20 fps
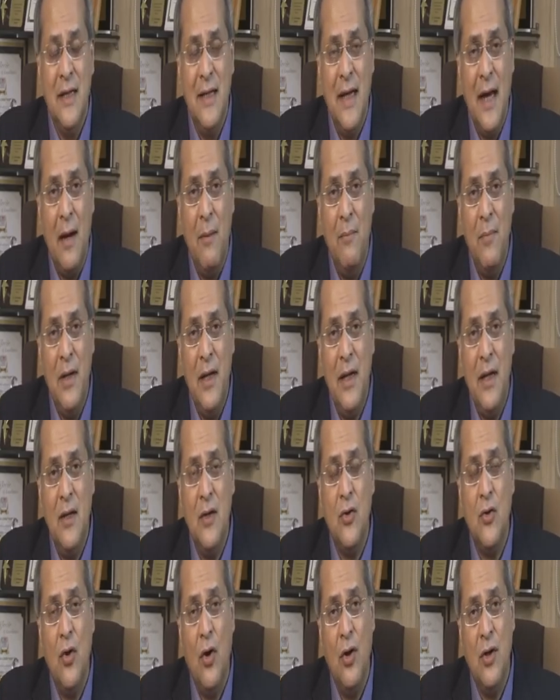The
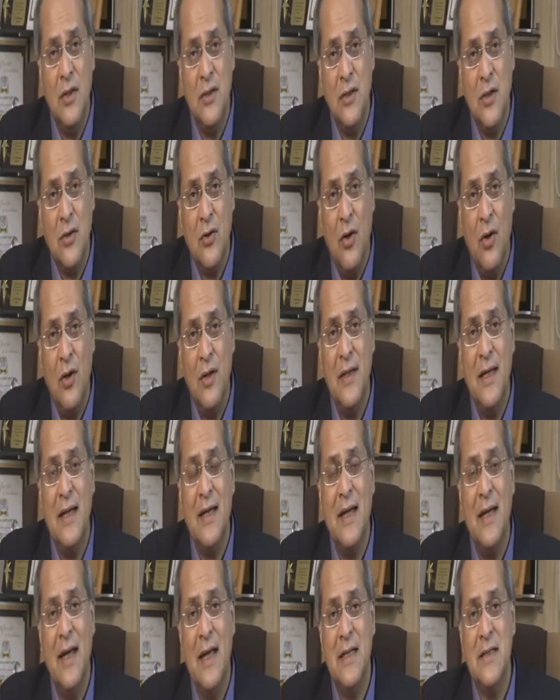umbilical cord is the cord
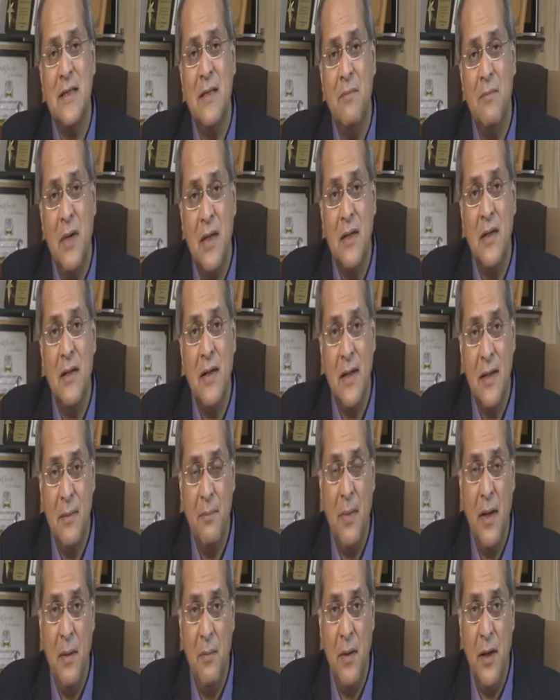that connects the mother and
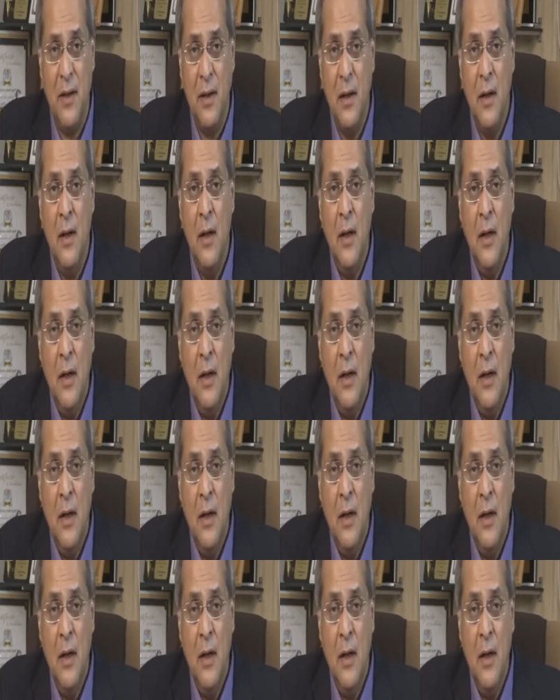the baby.